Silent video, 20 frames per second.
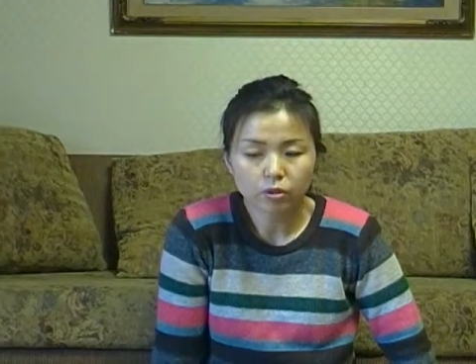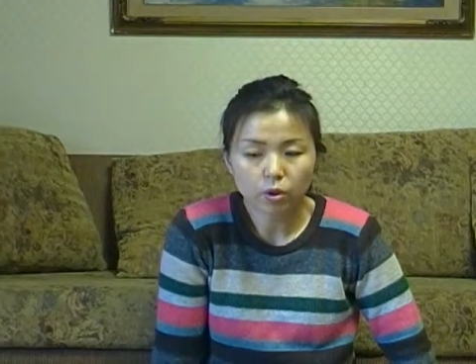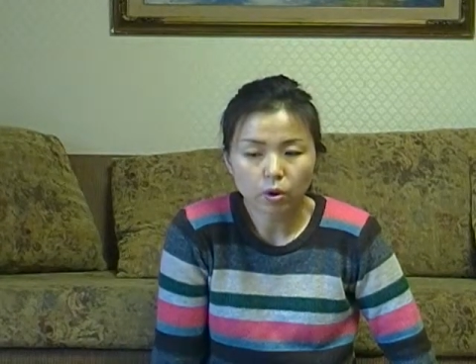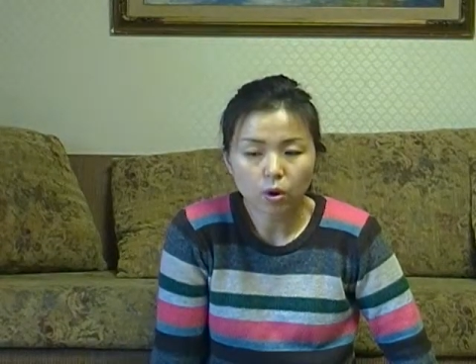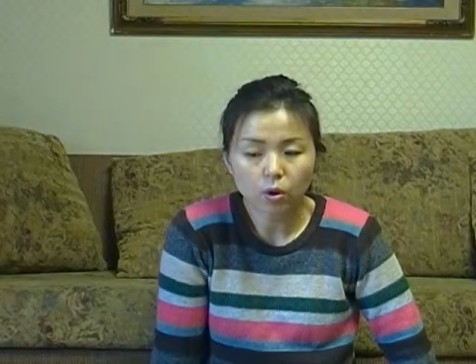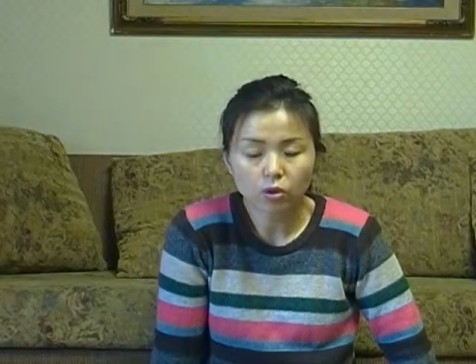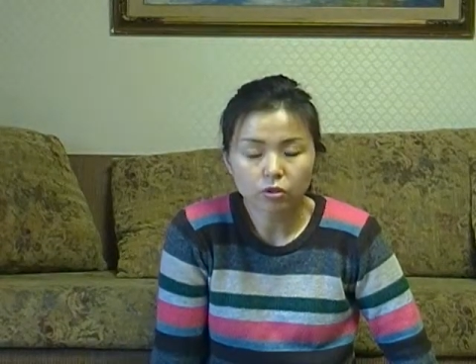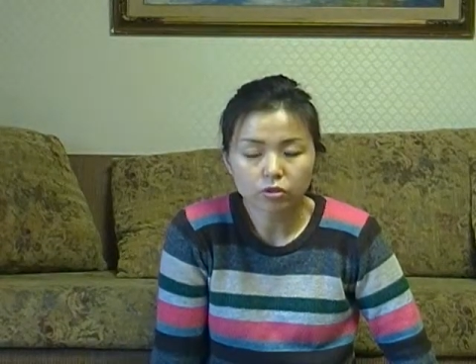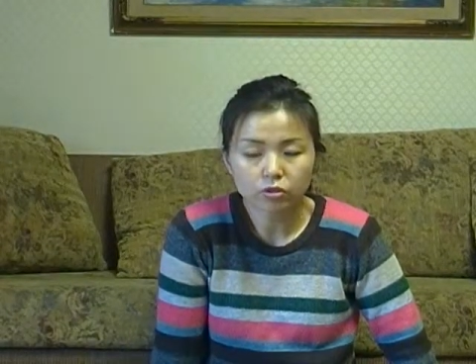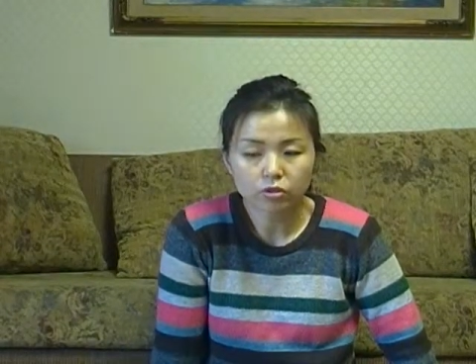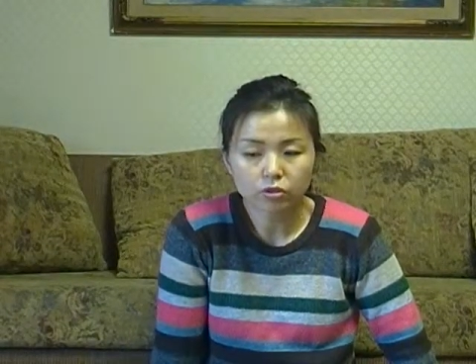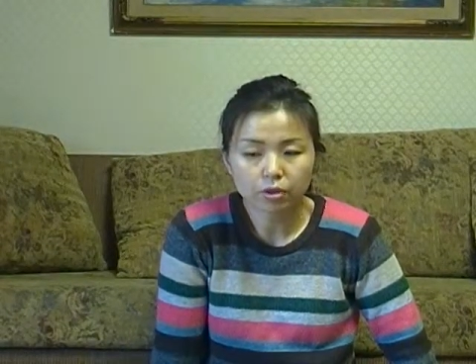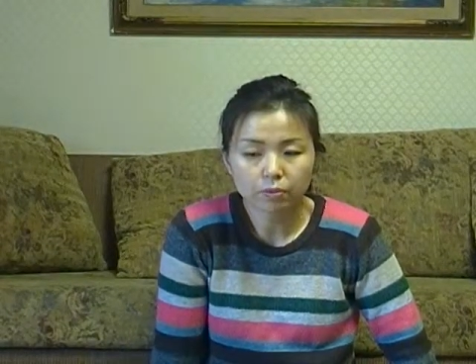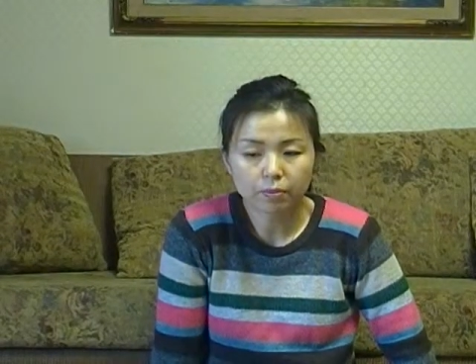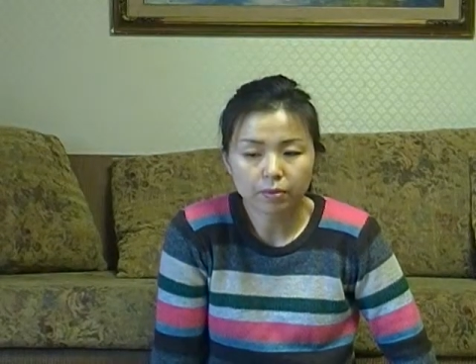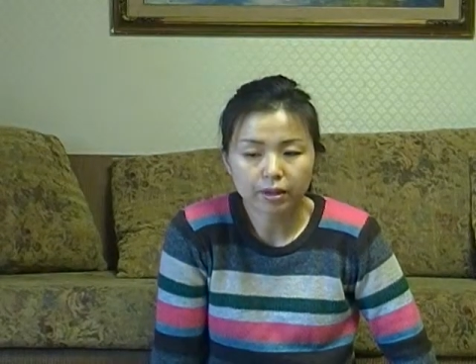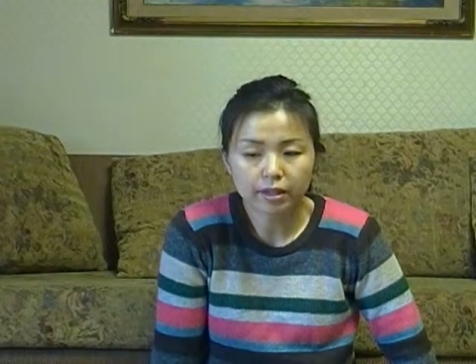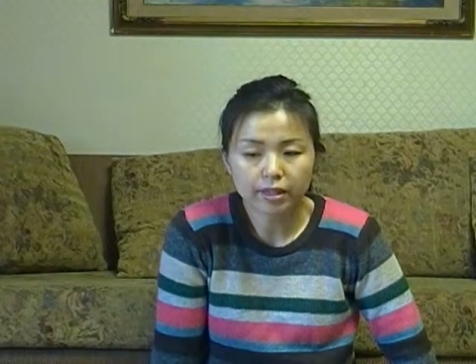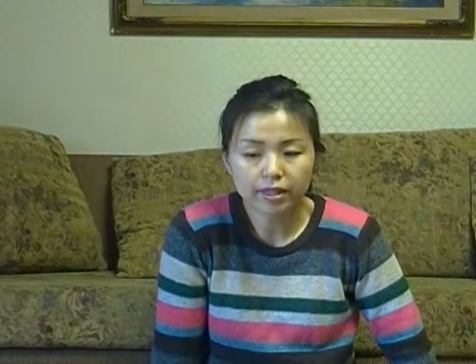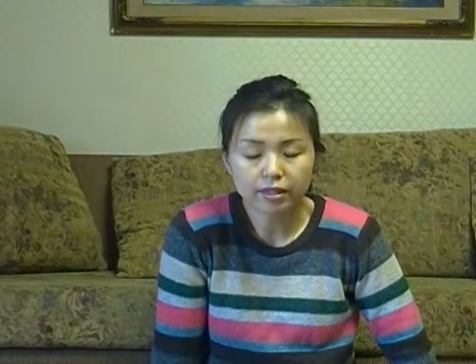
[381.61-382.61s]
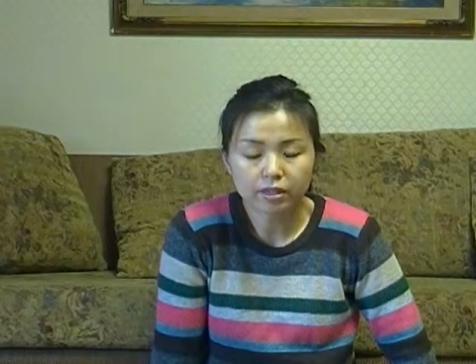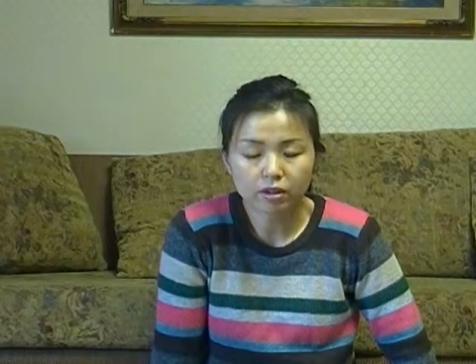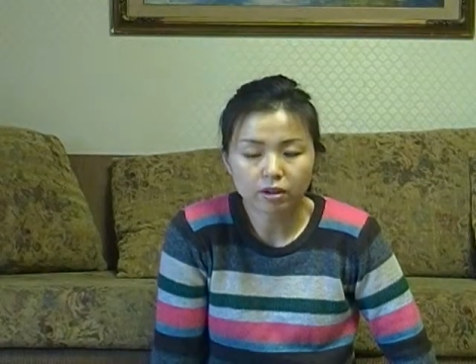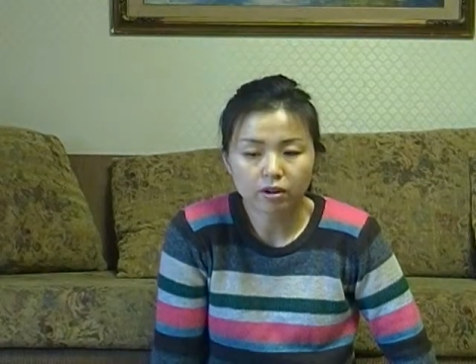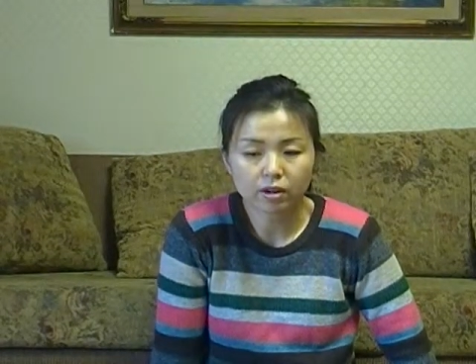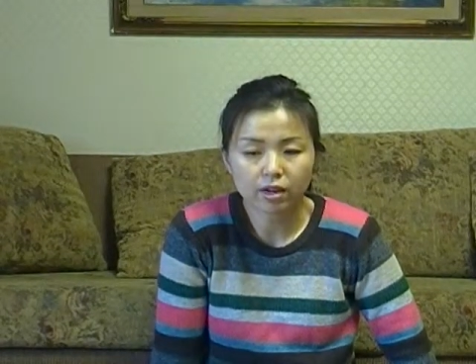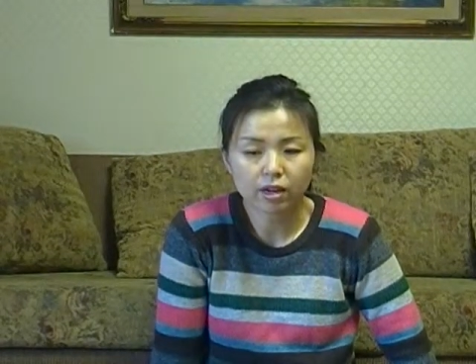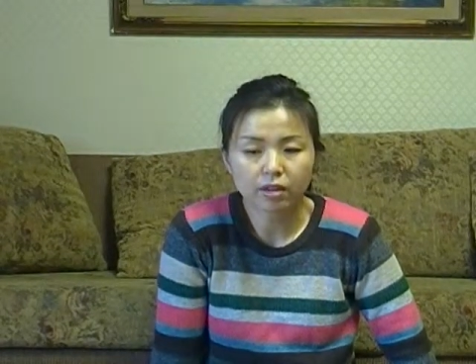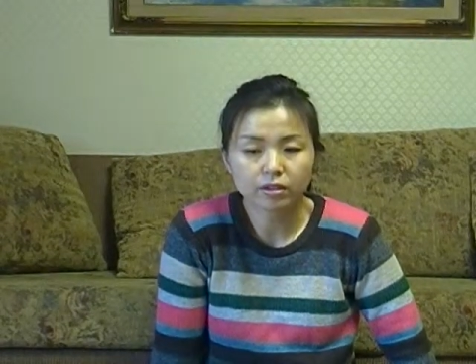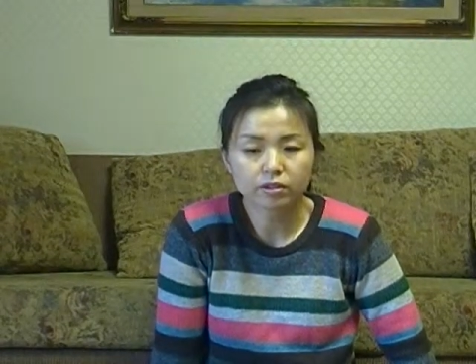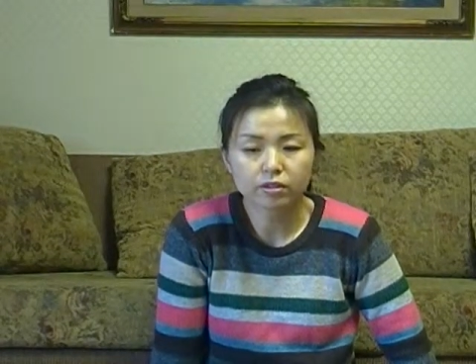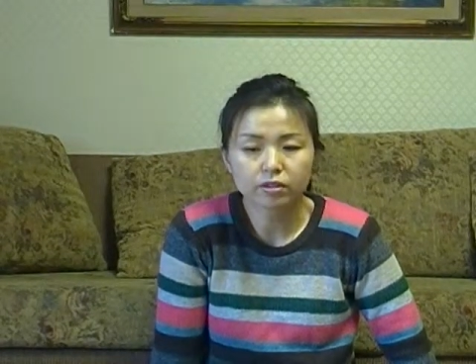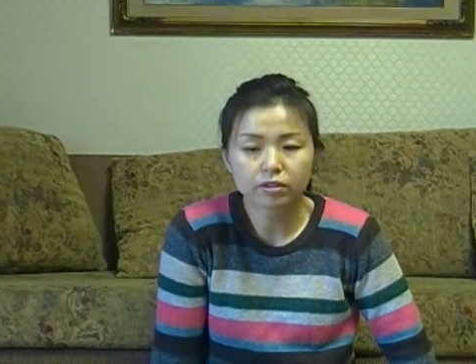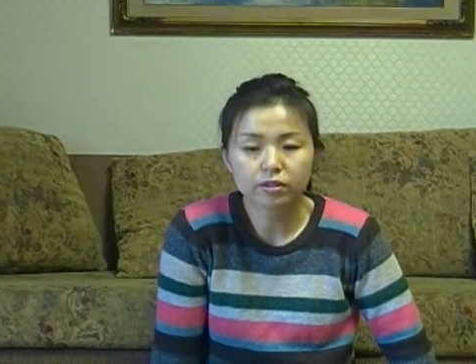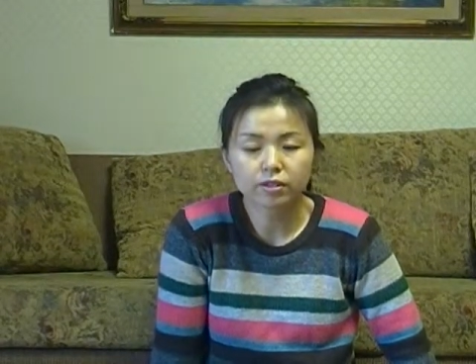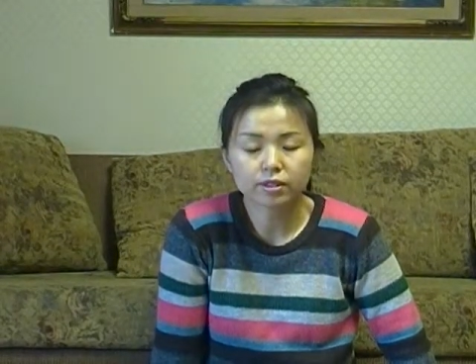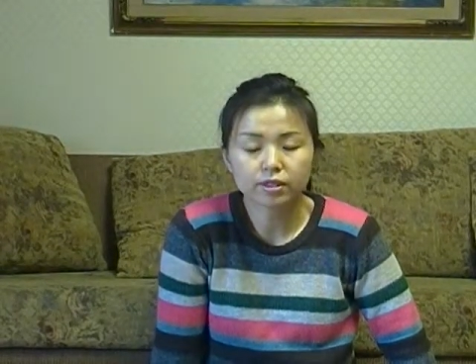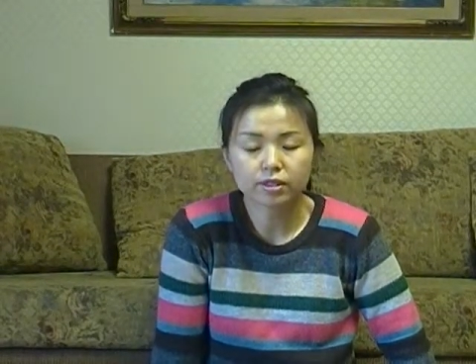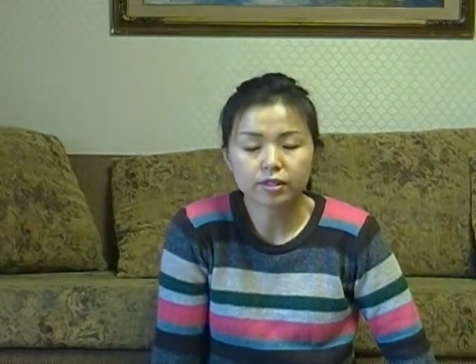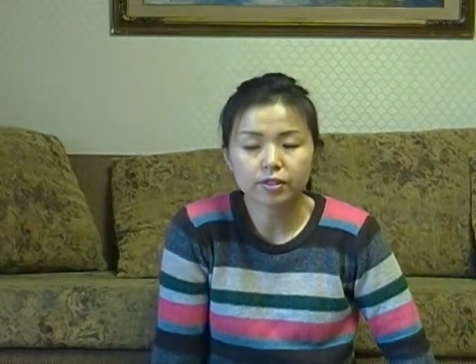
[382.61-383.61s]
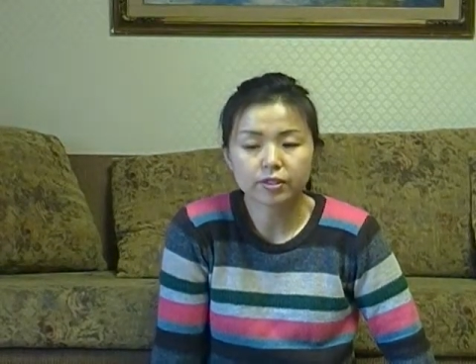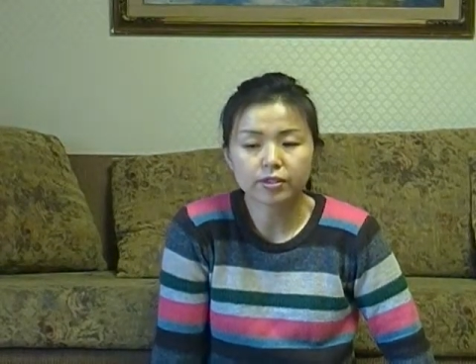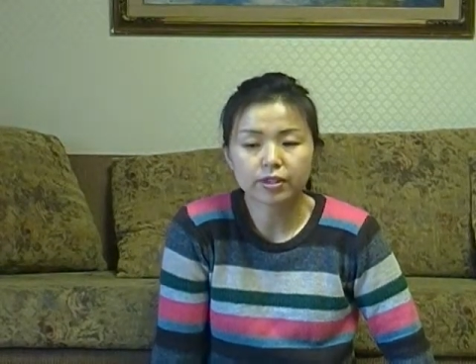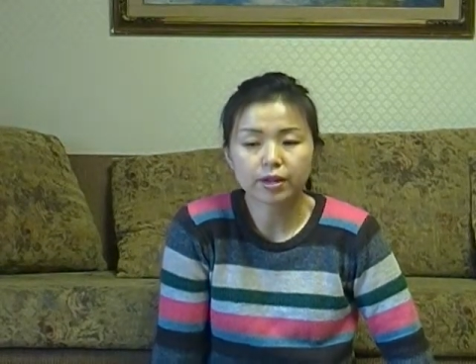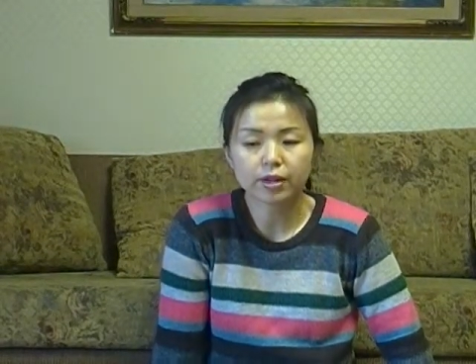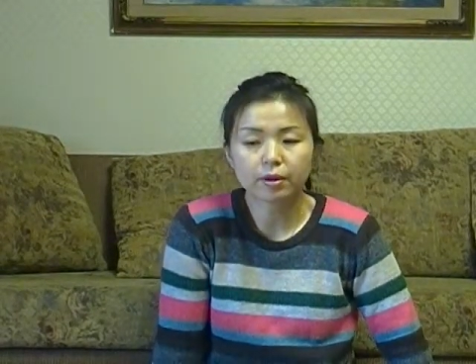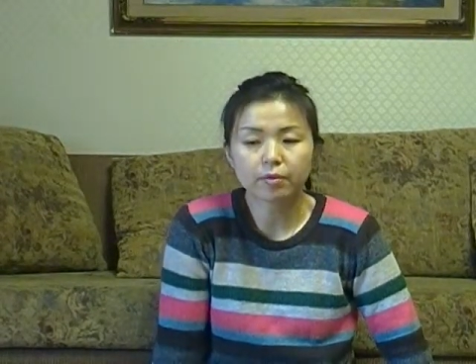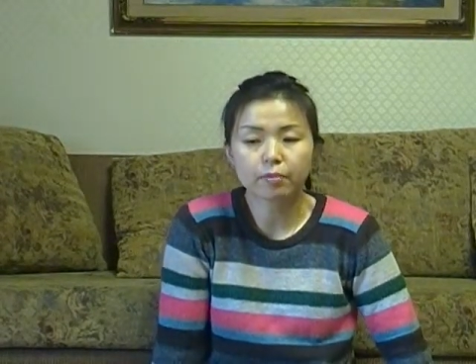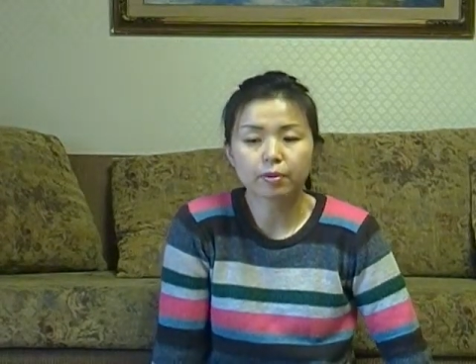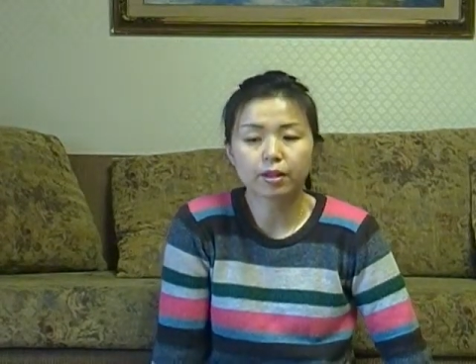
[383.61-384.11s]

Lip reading: on to the village around Caesarea